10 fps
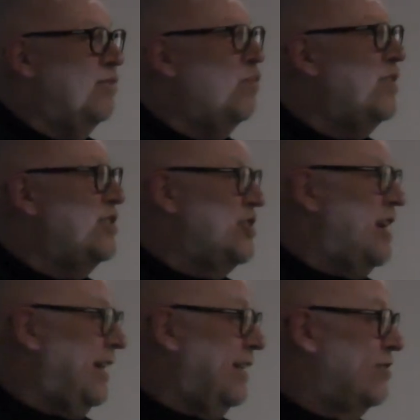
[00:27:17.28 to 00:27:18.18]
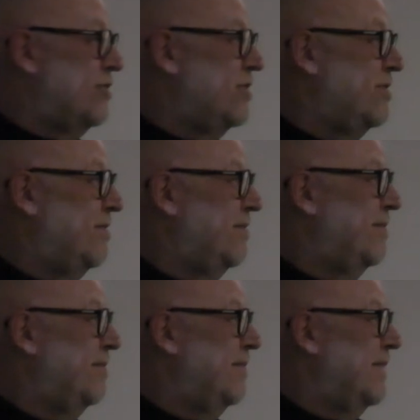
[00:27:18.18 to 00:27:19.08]
with change.
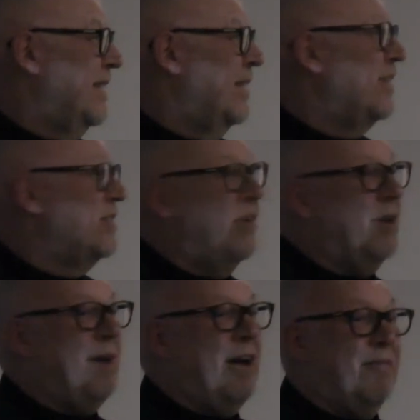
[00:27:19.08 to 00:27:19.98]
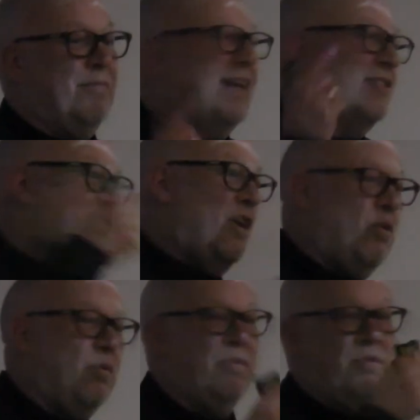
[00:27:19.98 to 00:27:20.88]
It's not about being
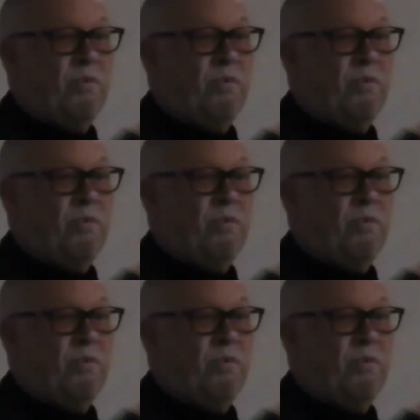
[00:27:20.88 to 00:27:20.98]
told